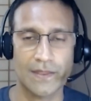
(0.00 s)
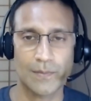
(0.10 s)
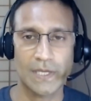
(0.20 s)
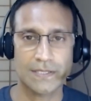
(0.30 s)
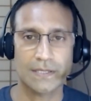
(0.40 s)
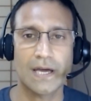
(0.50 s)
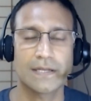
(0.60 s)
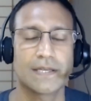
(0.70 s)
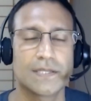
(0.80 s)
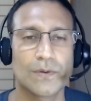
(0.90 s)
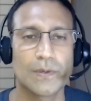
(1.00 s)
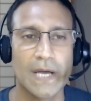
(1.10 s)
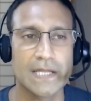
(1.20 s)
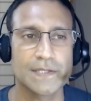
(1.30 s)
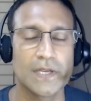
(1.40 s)
Yeah, that makes a lot of sense. It
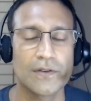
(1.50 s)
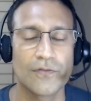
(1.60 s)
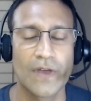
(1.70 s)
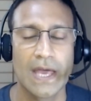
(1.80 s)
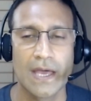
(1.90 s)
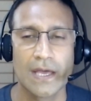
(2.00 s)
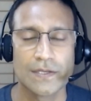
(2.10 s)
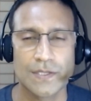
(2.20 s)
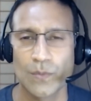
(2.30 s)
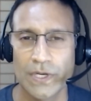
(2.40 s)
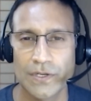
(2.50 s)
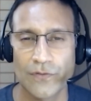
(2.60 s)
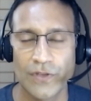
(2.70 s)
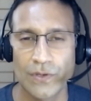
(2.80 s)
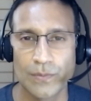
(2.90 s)
reminds me of someone
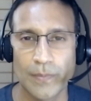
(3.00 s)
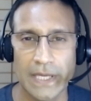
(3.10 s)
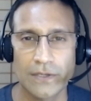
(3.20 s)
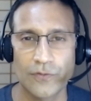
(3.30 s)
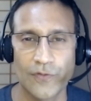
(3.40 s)
interviewed Michael